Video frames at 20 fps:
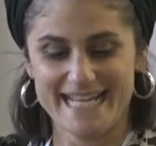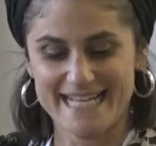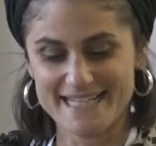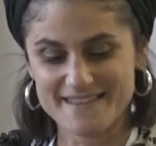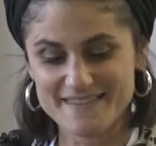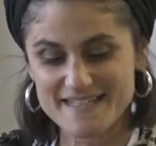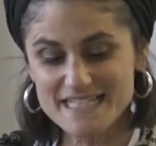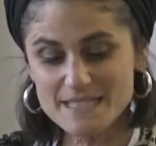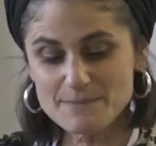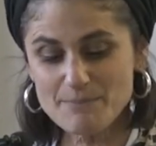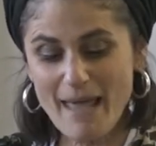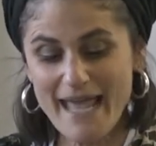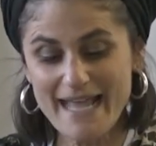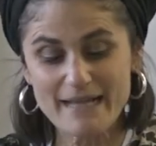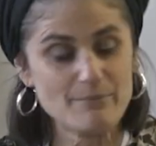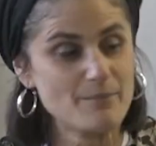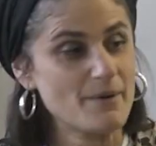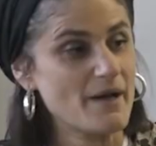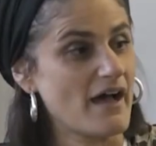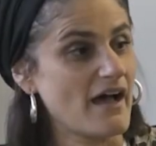In this
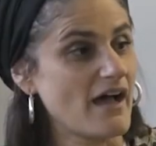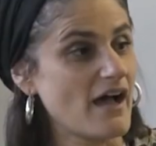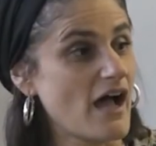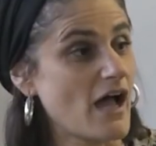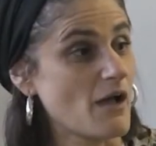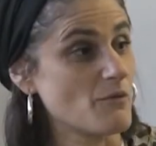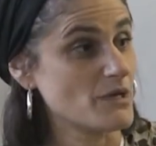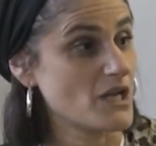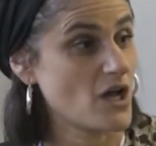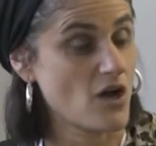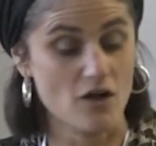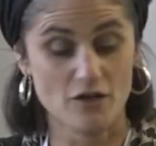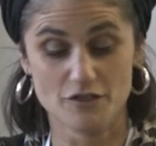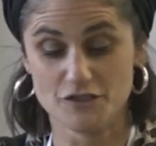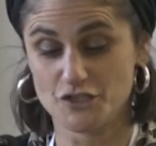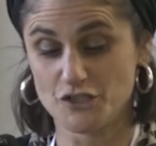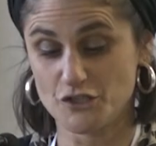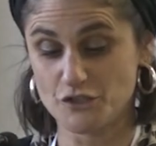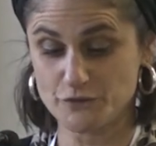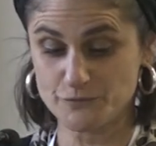paper, I will
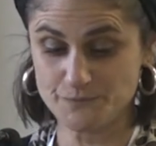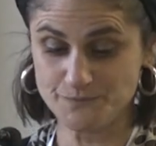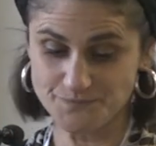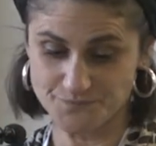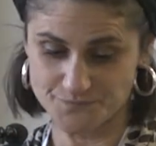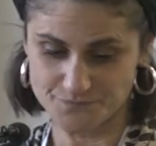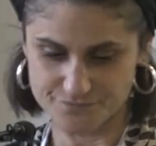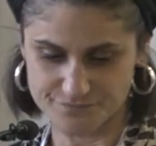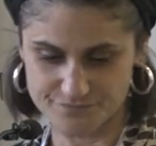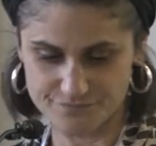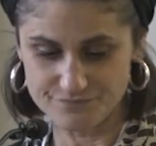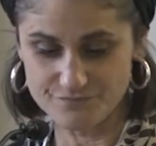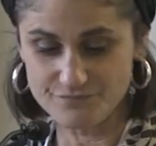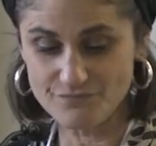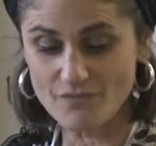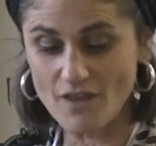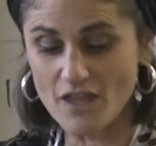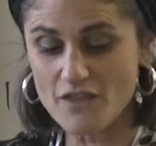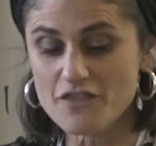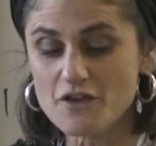argue
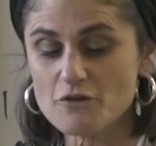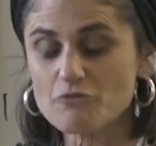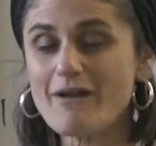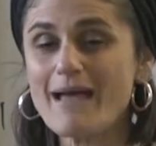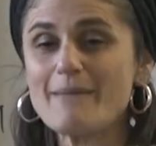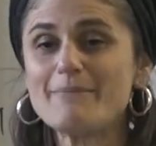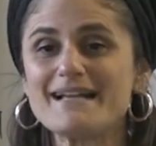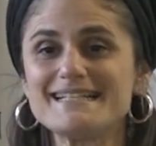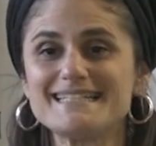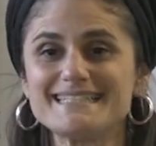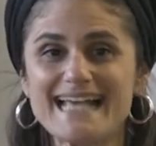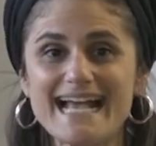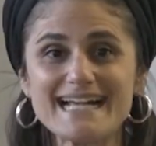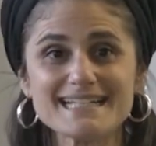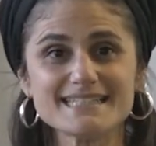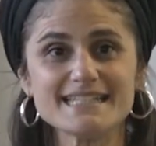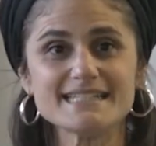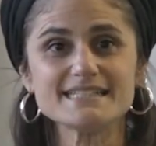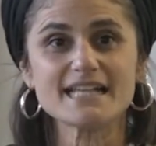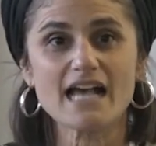that Rabbi
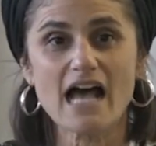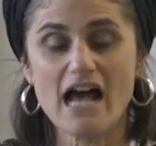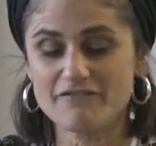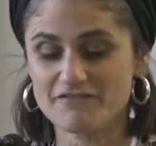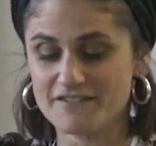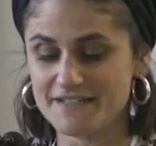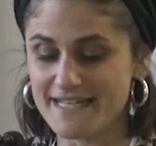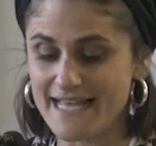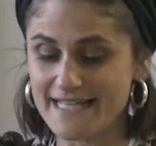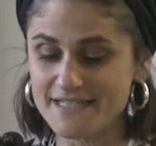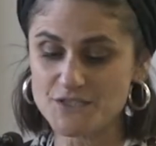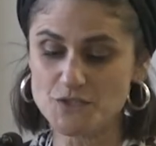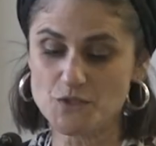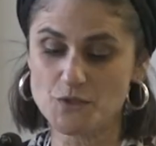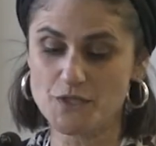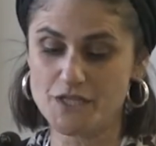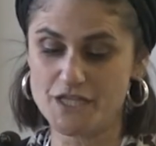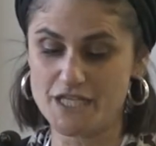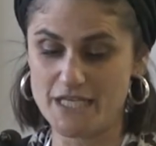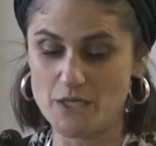Sacks's
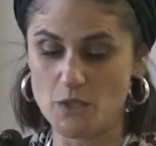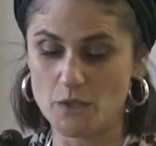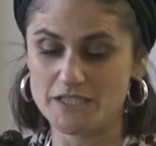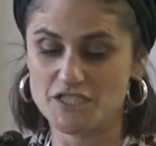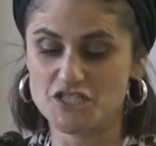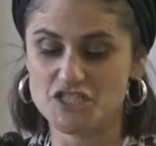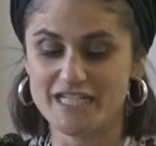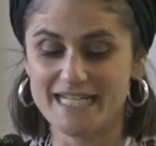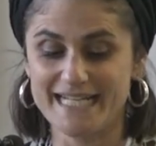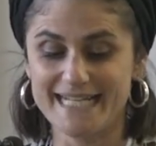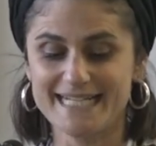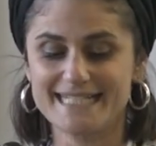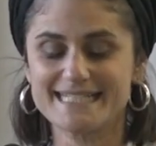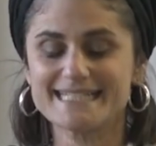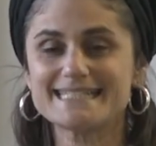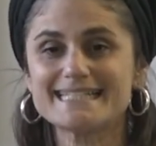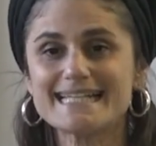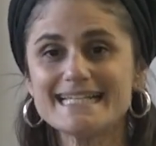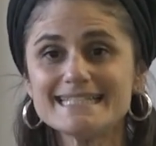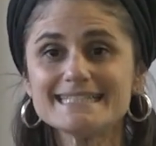covenantal theology
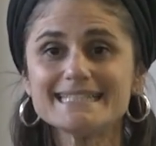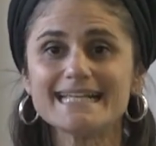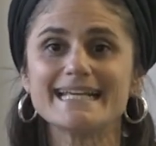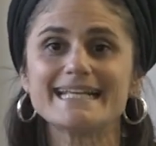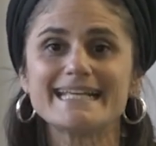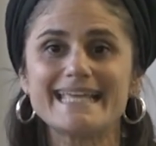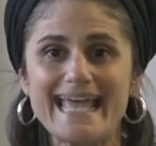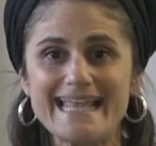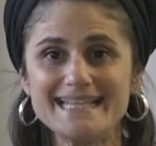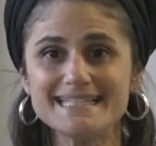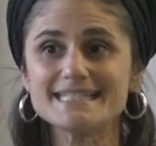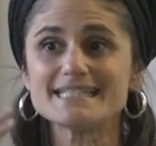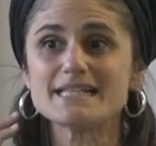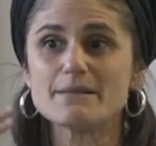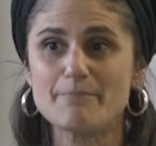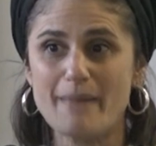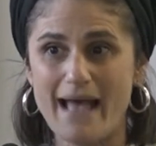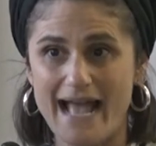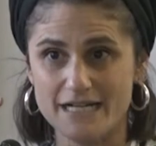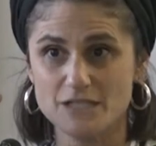exists against
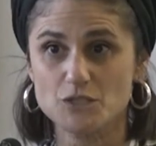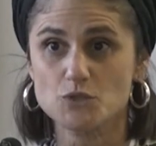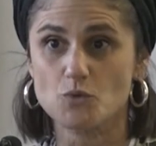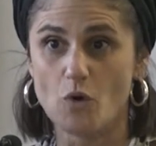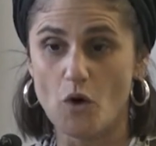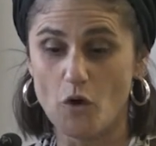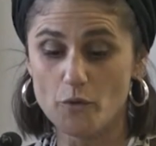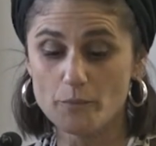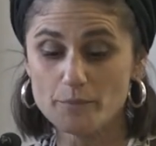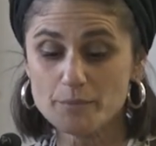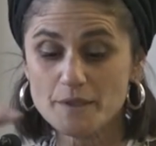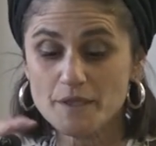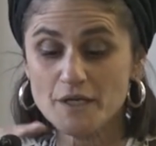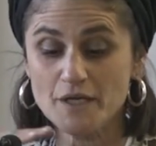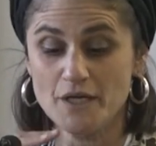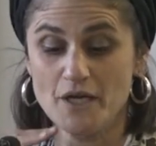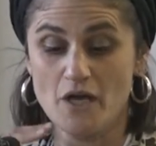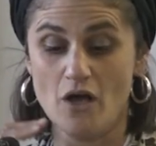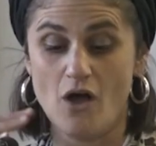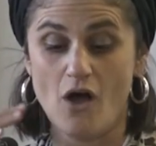the backdrop
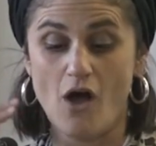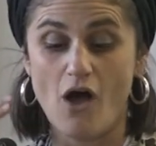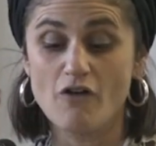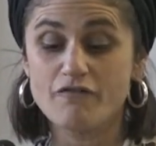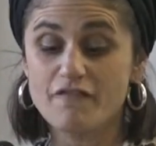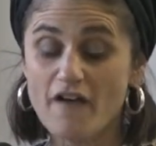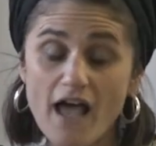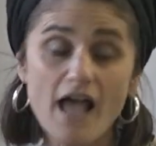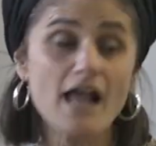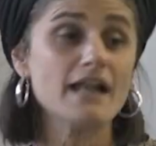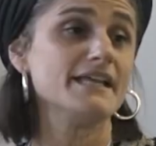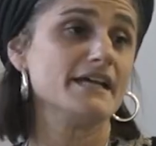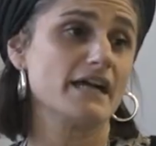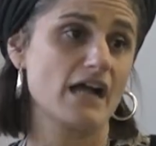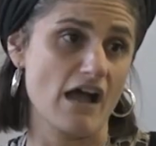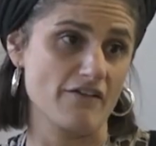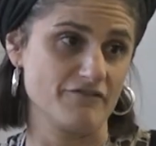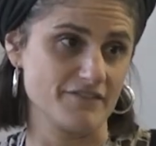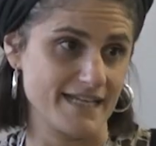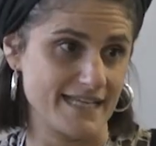of earlier
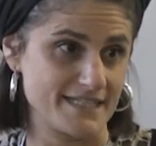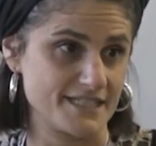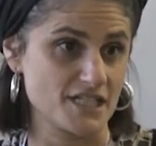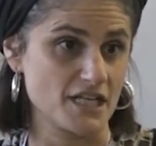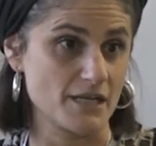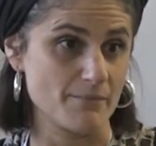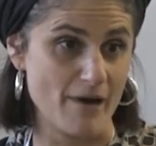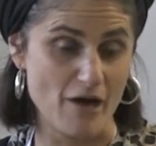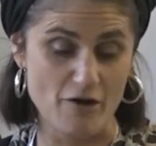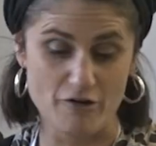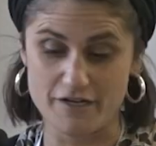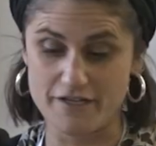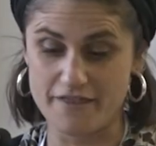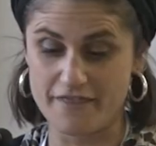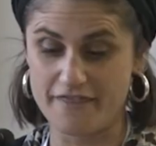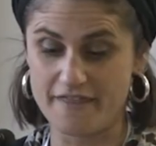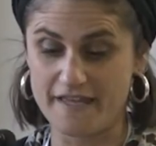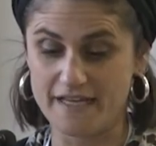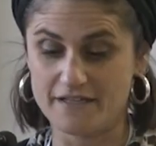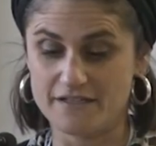covenantal
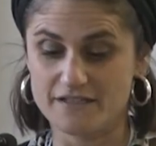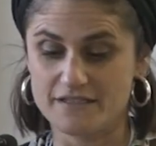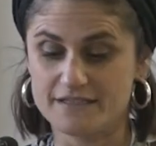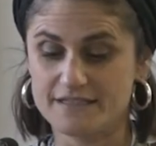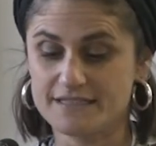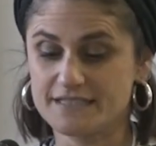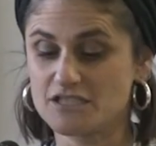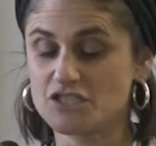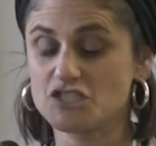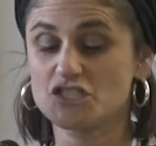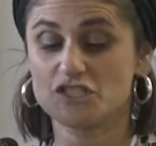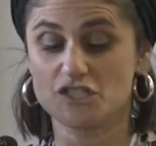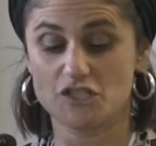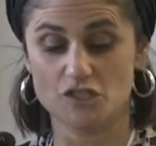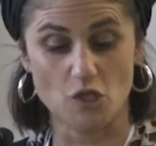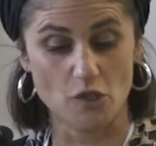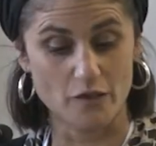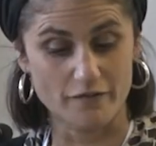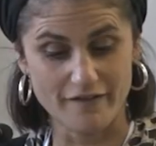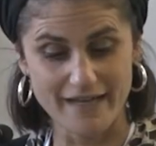American thinkers, such as
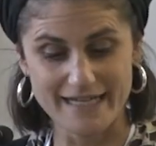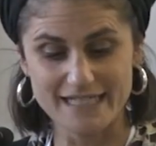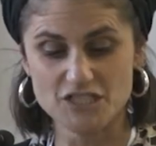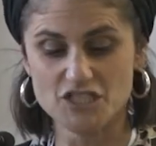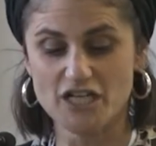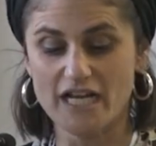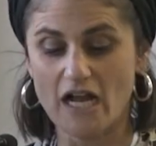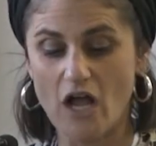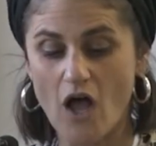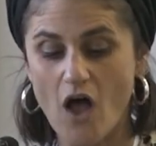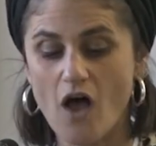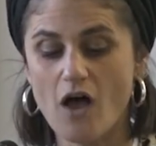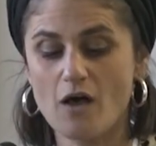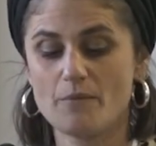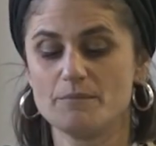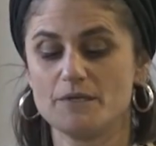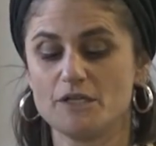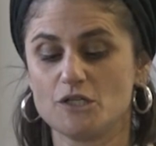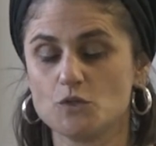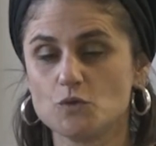Soloveitchik,
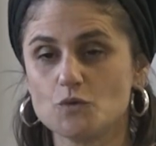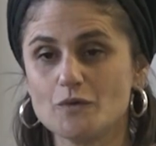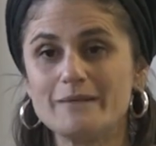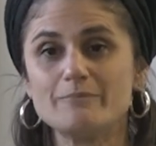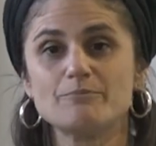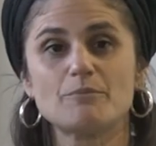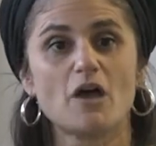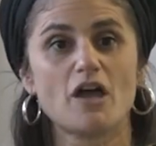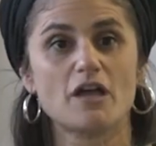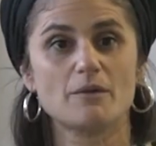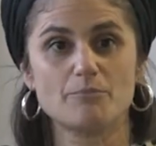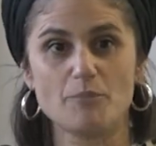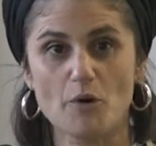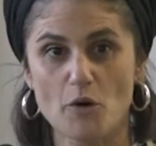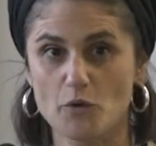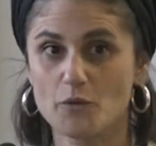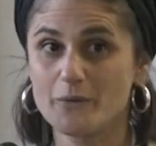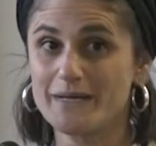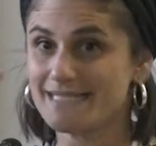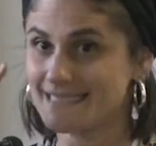Hartman, Greenberg,
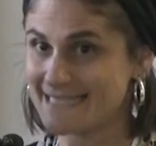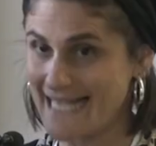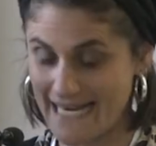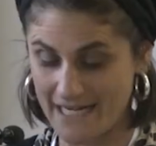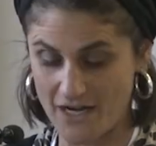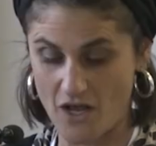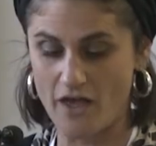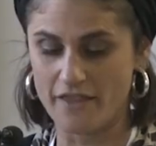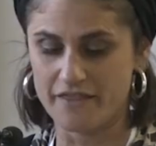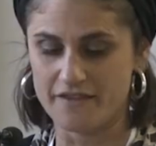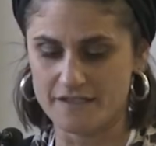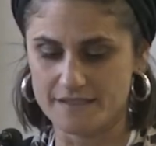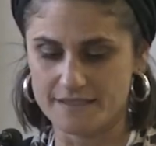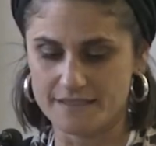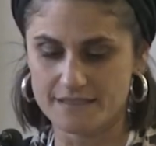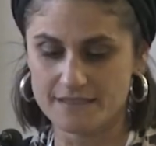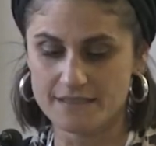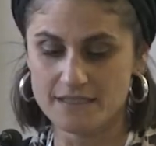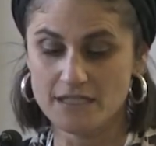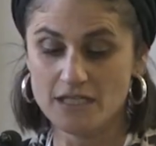Borowitz, and
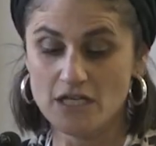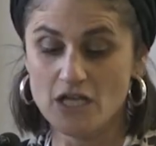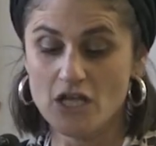others.